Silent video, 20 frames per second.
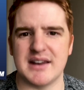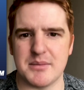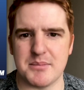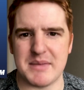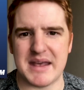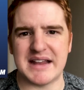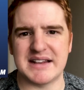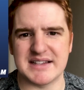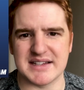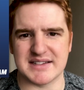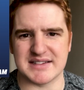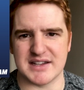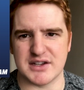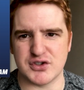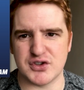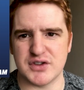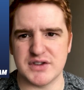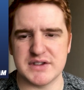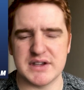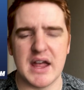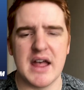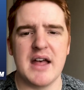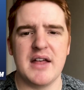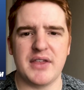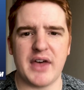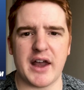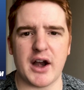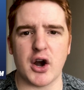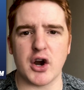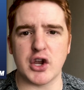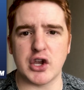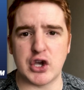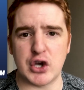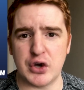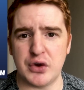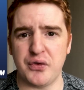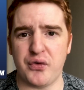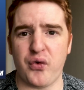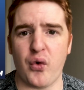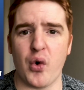make decisions that are
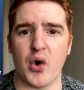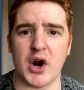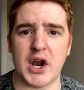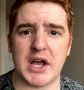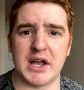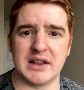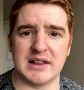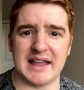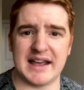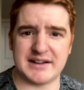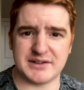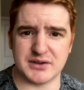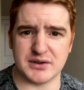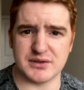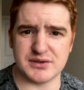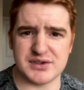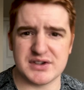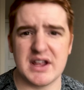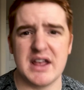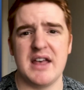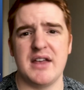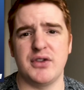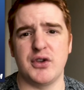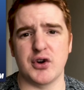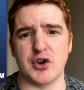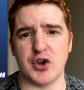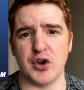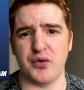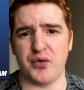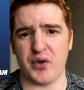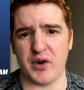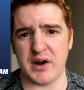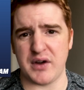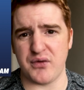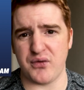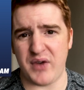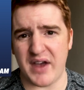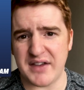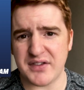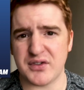good for collectors, they're good for
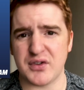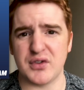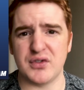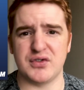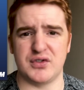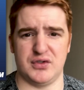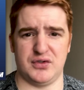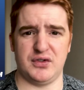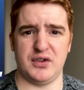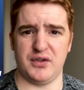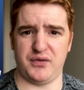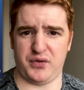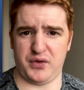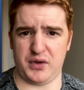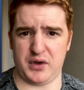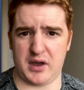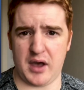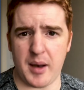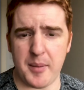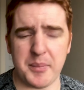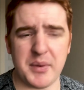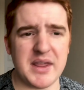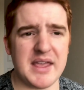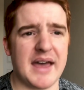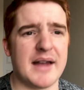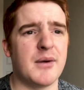investors, they're good for the company.